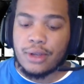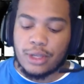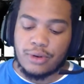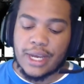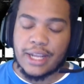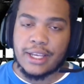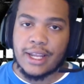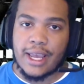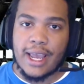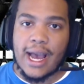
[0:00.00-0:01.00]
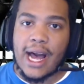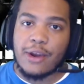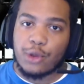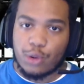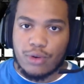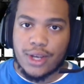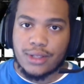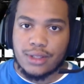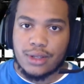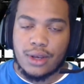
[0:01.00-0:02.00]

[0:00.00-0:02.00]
You kind of get a higher thrust,